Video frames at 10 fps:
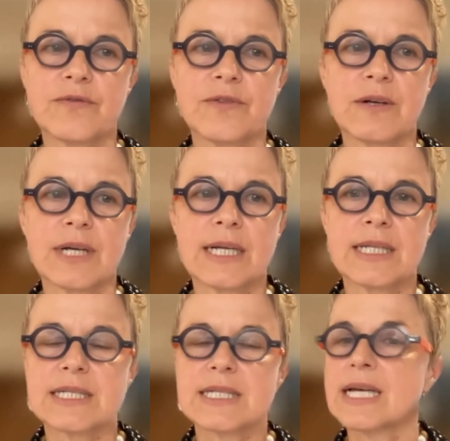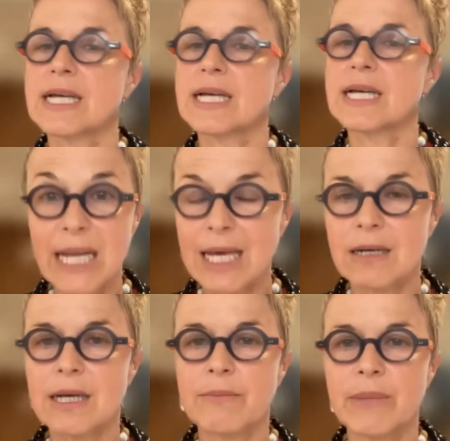the United States, and
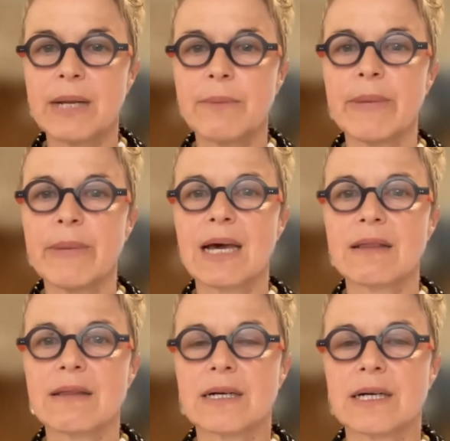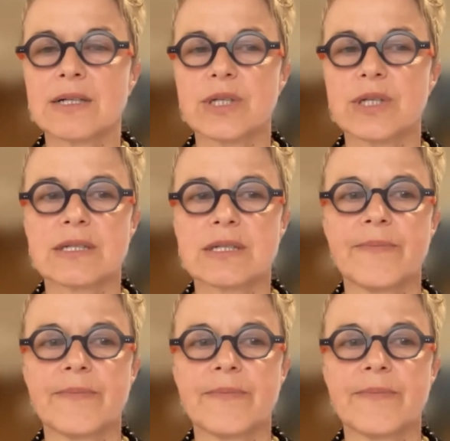many other countries.